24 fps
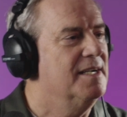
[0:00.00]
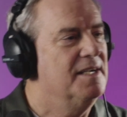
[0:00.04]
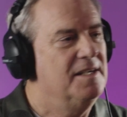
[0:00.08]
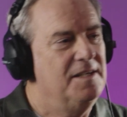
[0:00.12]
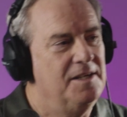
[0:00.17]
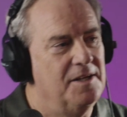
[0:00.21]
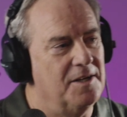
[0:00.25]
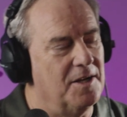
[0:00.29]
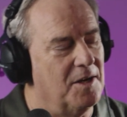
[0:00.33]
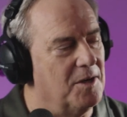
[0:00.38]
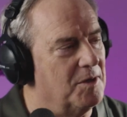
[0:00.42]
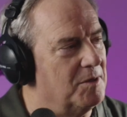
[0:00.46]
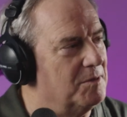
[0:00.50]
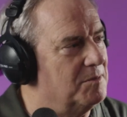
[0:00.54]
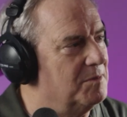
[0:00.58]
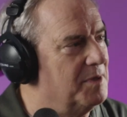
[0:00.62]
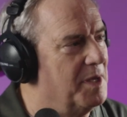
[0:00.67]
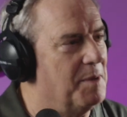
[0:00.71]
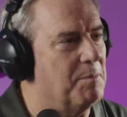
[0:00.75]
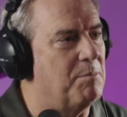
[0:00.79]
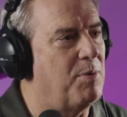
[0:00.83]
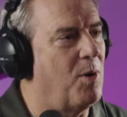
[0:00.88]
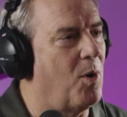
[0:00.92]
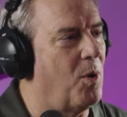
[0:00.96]

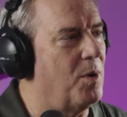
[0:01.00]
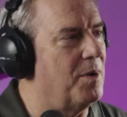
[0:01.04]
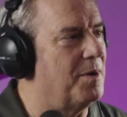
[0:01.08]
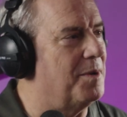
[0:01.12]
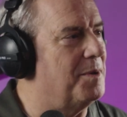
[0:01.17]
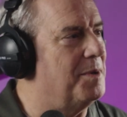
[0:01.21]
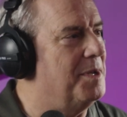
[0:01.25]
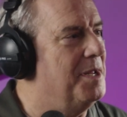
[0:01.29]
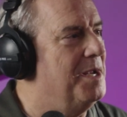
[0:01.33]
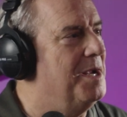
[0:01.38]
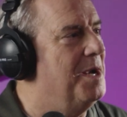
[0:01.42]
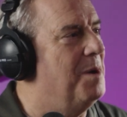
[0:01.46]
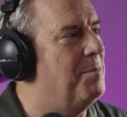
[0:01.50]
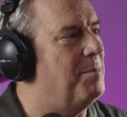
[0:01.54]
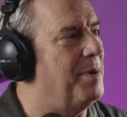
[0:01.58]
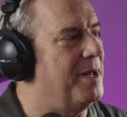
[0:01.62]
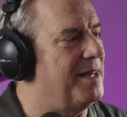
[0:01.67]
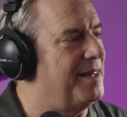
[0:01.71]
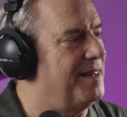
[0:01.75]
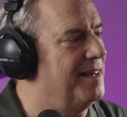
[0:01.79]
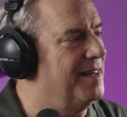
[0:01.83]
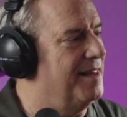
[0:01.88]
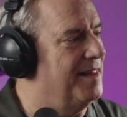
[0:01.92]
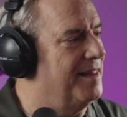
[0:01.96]
important, but
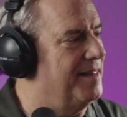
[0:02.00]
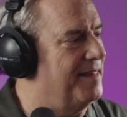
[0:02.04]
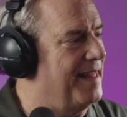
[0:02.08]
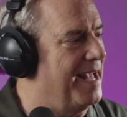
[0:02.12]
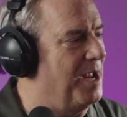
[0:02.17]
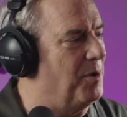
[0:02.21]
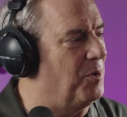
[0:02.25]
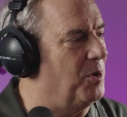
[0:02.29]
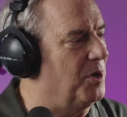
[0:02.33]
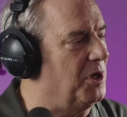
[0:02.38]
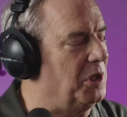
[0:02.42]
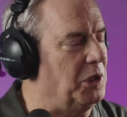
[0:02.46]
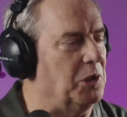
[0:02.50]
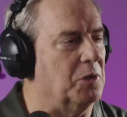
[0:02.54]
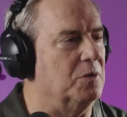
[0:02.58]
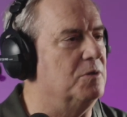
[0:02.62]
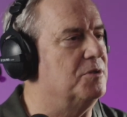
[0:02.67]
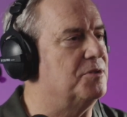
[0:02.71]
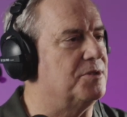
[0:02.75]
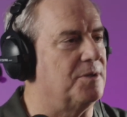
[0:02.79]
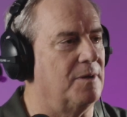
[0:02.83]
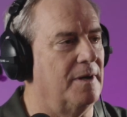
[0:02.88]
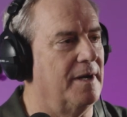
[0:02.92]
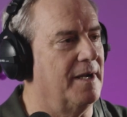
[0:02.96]
they were
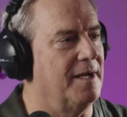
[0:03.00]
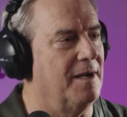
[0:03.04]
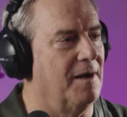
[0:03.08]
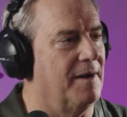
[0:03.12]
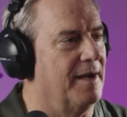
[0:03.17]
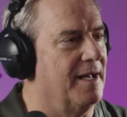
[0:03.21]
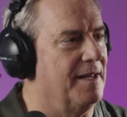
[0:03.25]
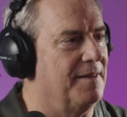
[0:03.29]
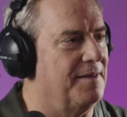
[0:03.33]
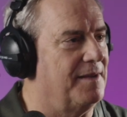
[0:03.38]
illusory, right?